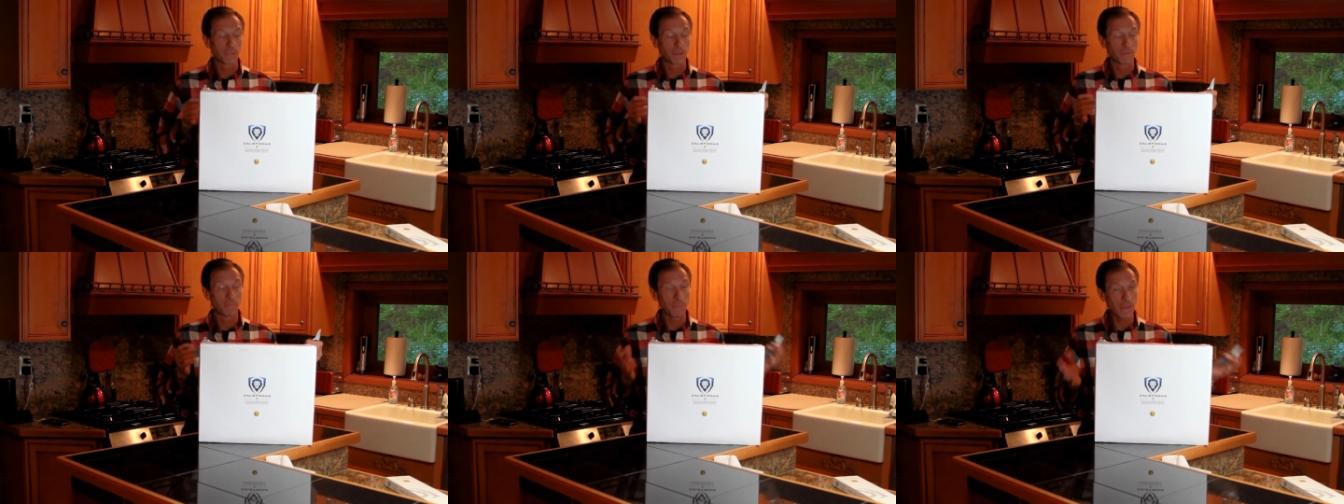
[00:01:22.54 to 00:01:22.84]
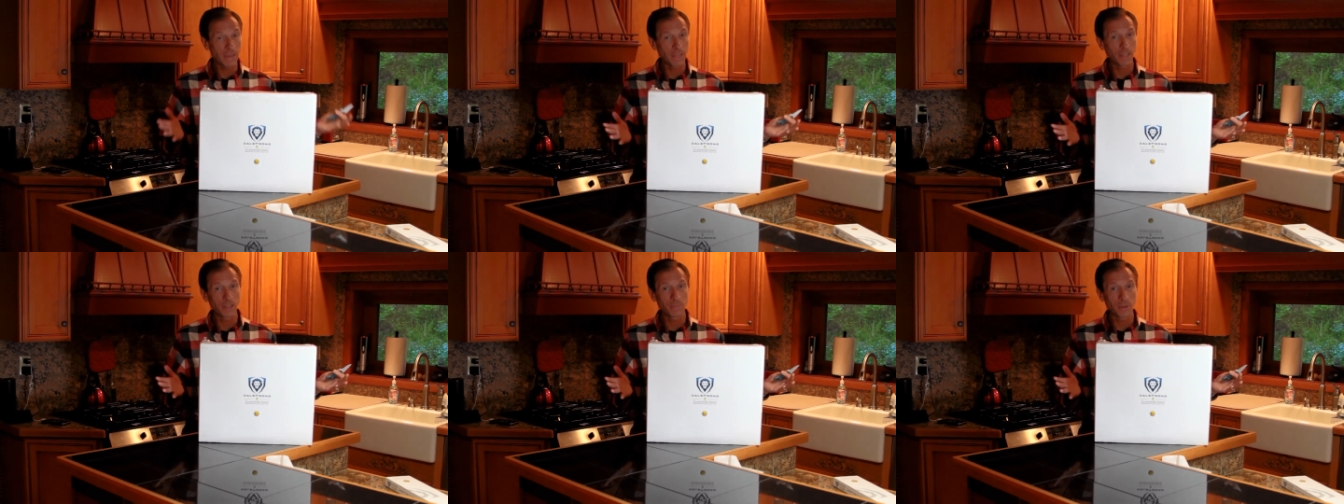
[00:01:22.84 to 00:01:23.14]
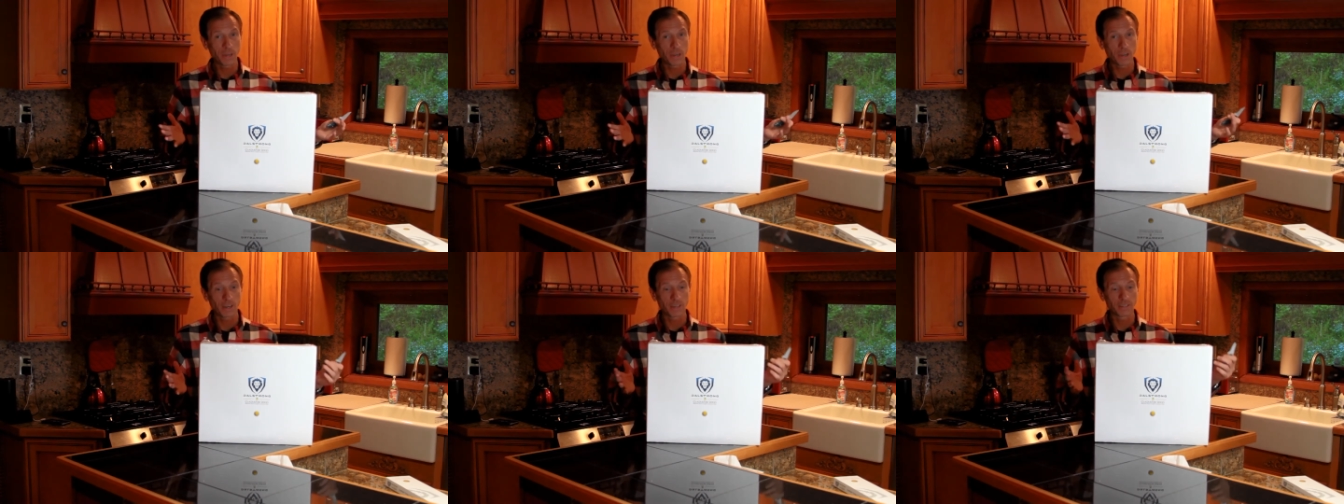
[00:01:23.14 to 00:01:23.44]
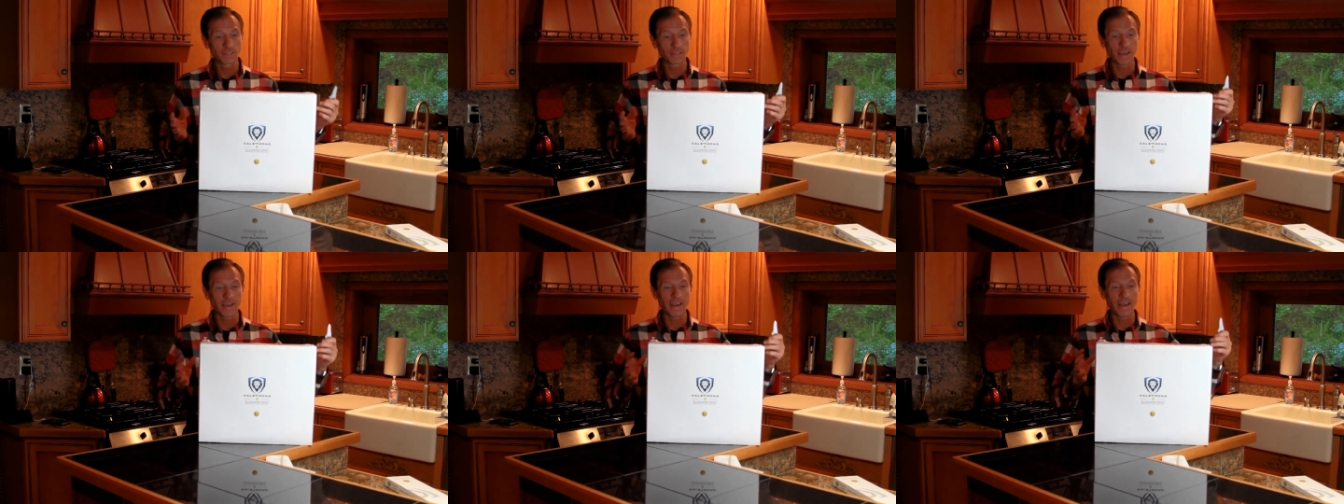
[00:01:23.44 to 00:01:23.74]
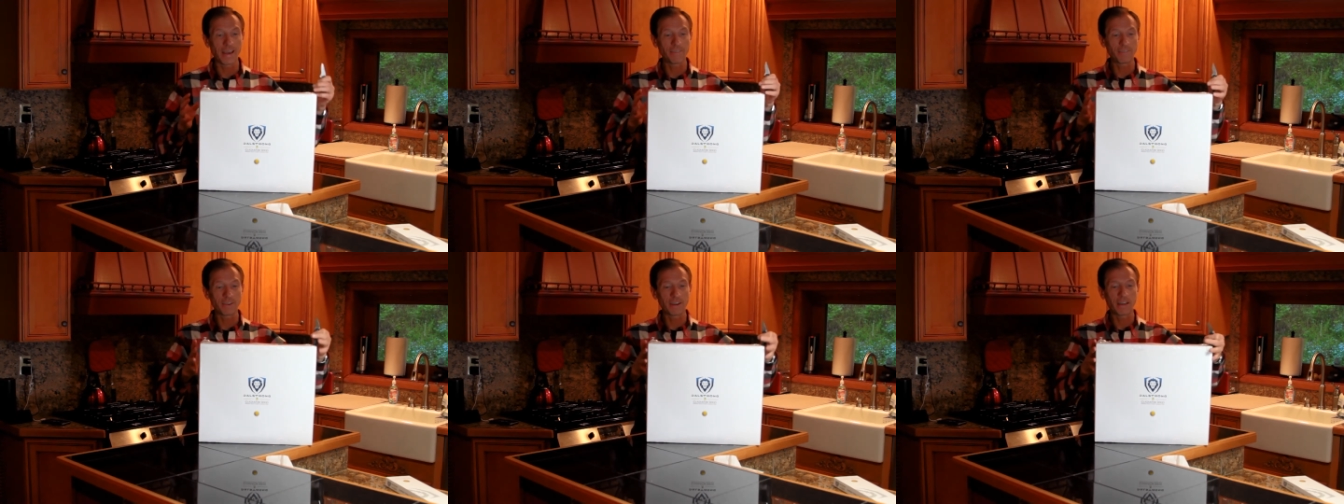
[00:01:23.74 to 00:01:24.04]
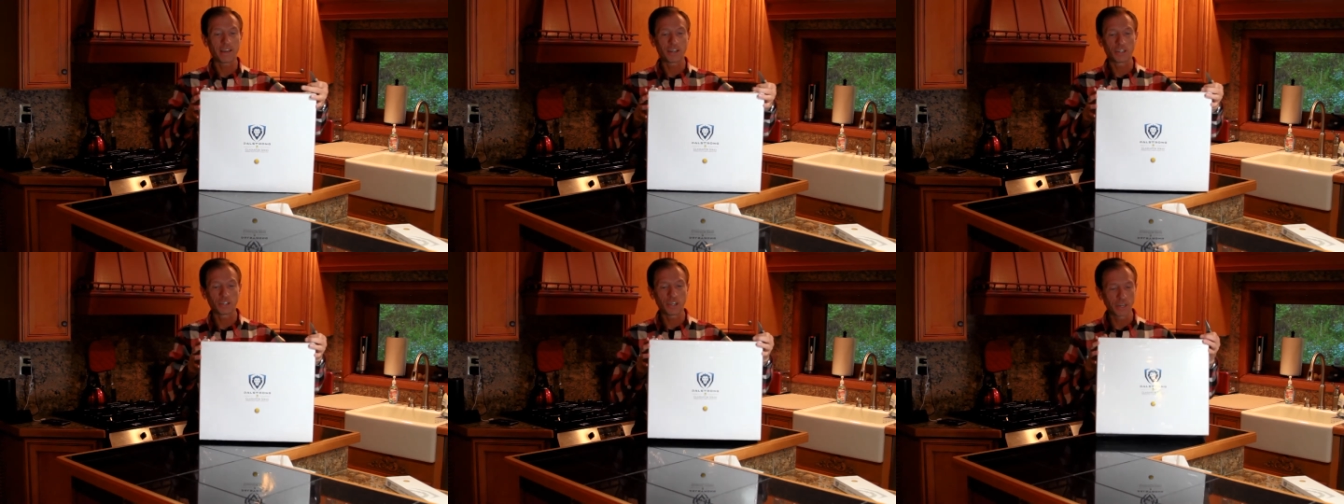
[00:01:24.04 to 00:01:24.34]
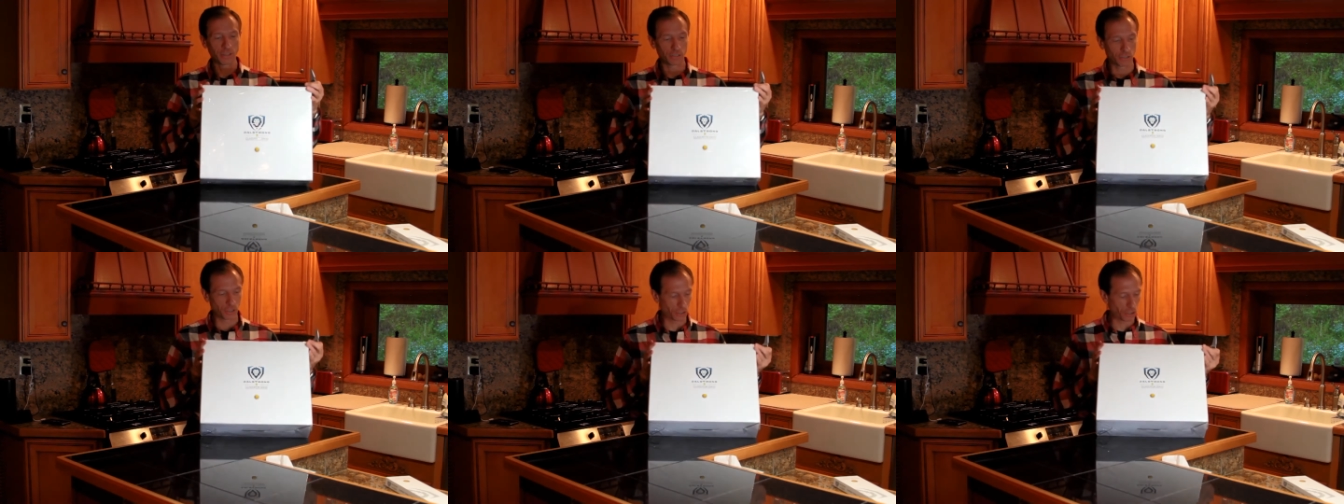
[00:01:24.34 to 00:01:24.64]
mainly because I haven't had a
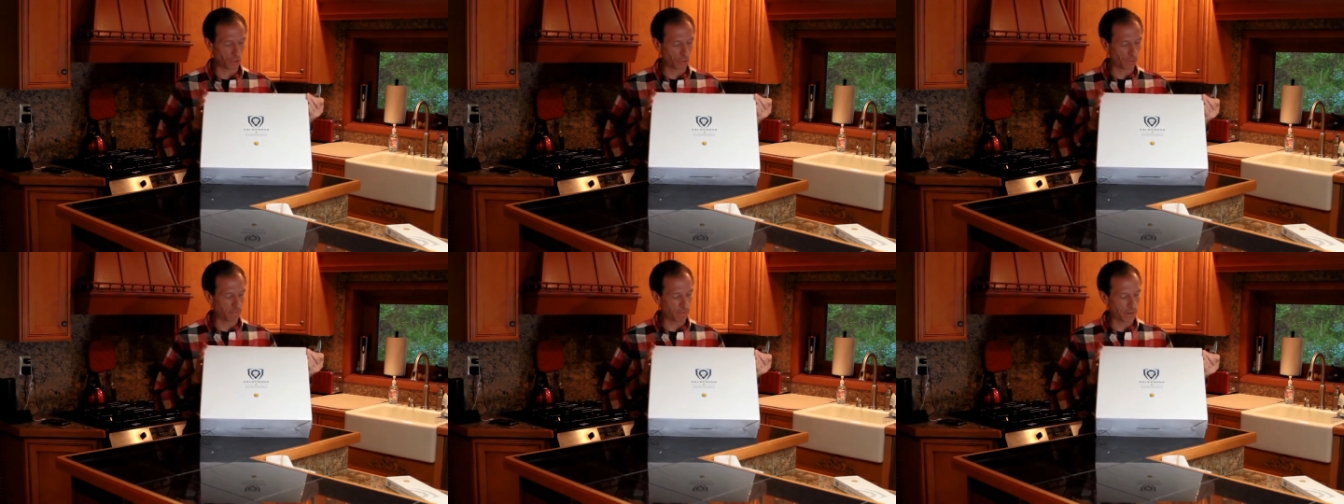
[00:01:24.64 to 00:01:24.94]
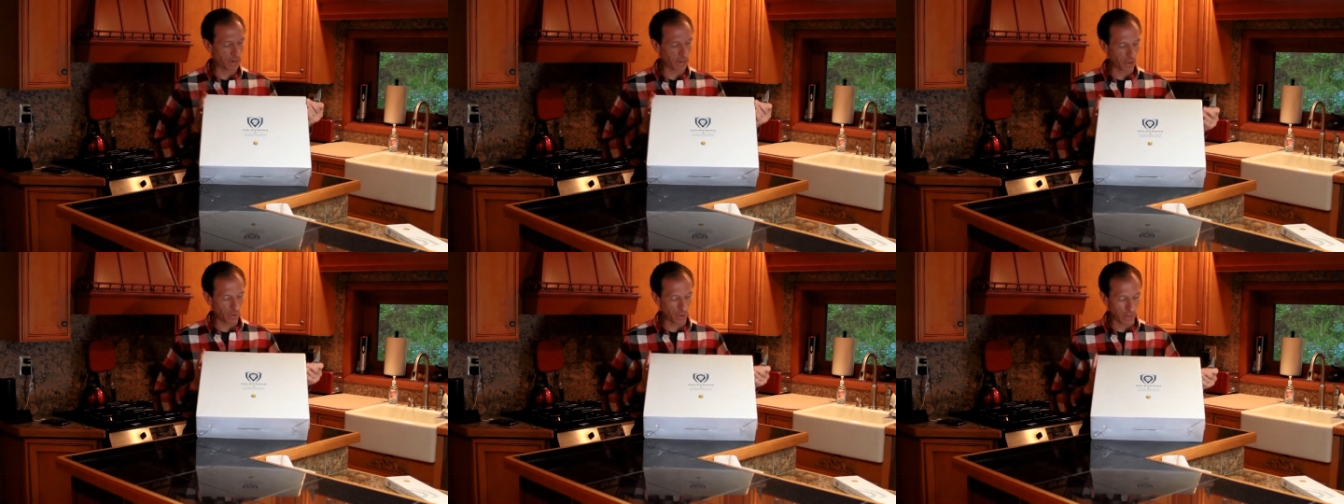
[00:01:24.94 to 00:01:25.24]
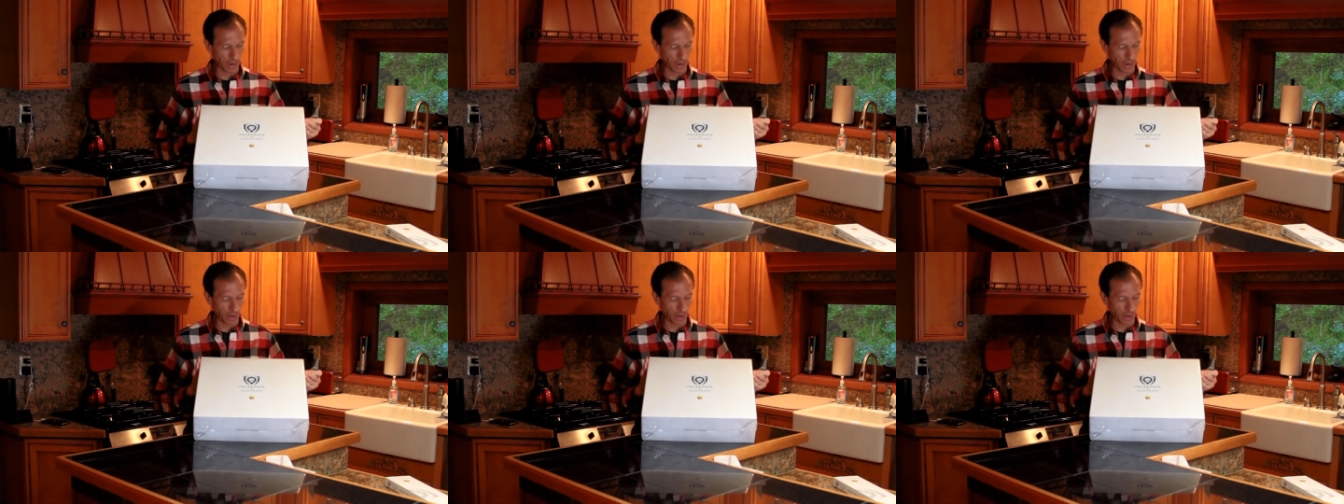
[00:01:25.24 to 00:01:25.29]
chance to shoot a video,